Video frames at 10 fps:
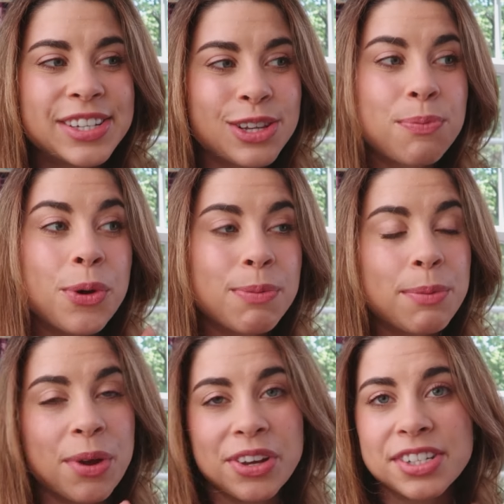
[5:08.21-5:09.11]
So both
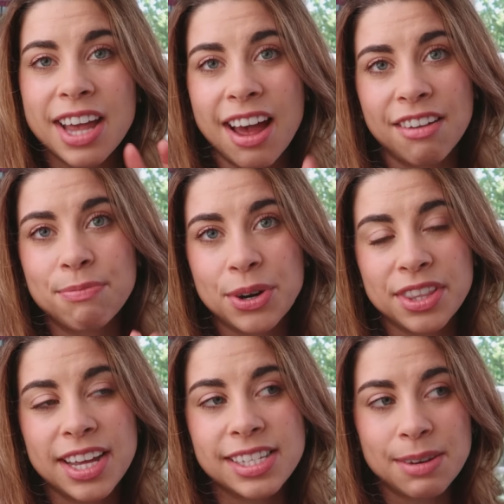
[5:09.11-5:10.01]
my brothers have
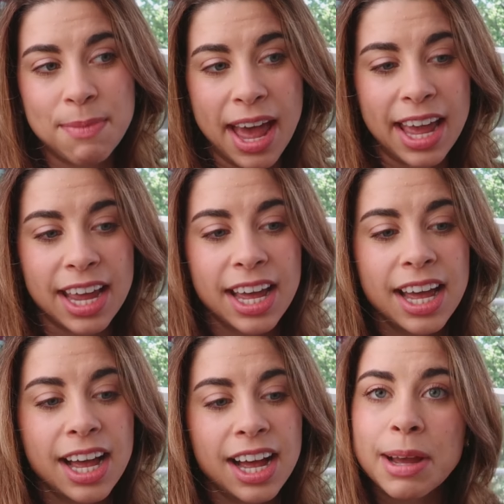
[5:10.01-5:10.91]
birthdays in May.
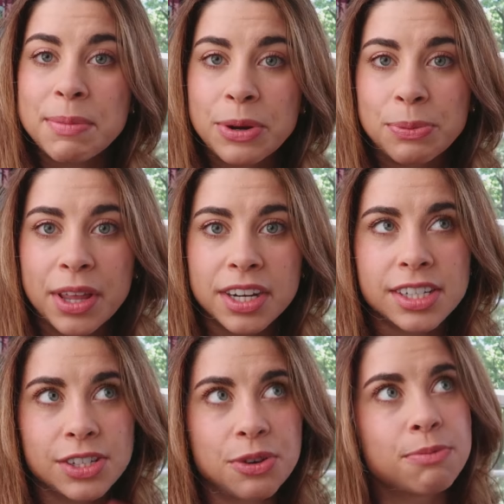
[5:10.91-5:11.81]
My middle
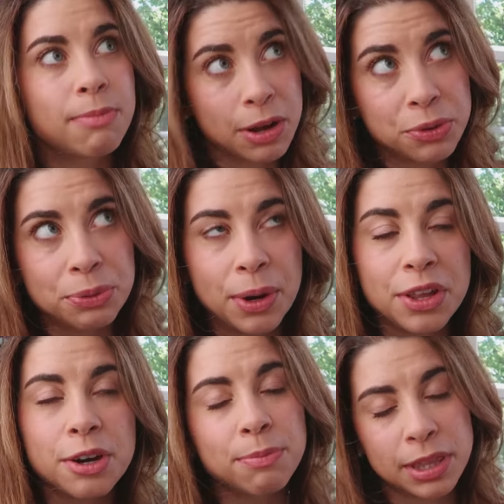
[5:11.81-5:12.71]
brother, so my older
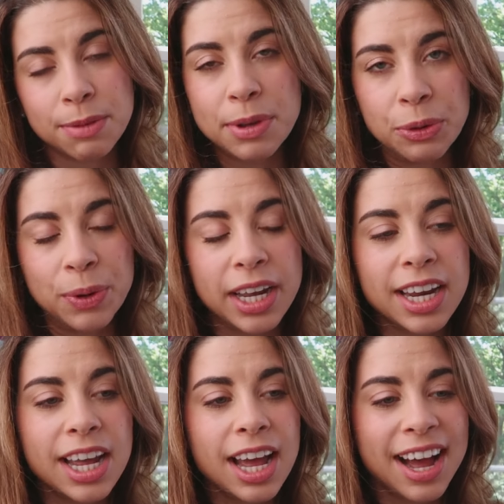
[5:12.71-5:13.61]
brother, but the middle one,